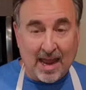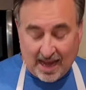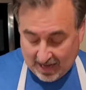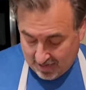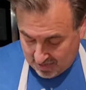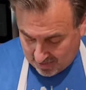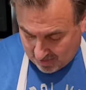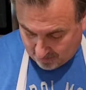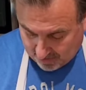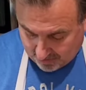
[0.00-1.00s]
And
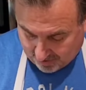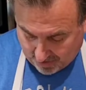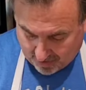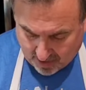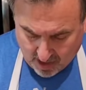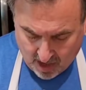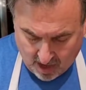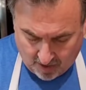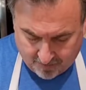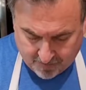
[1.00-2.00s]
I'm going to take
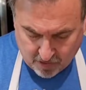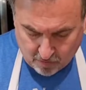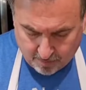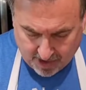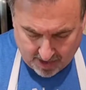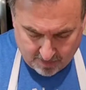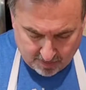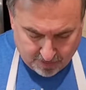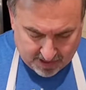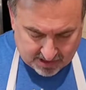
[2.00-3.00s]
a few
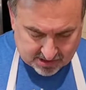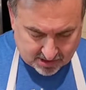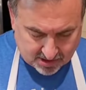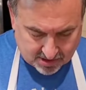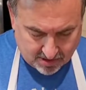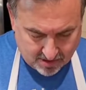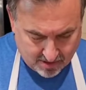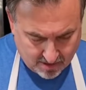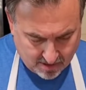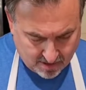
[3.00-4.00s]
baby pieces
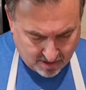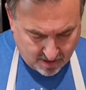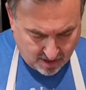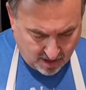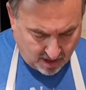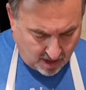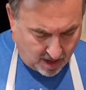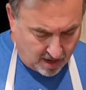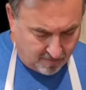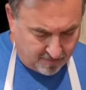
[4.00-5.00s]

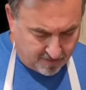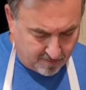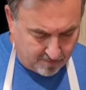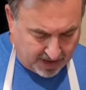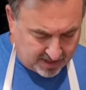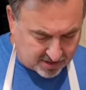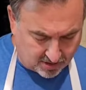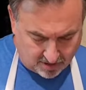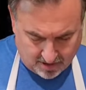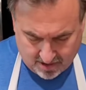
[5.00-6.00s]
of
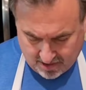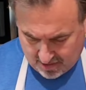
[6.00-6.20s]
basil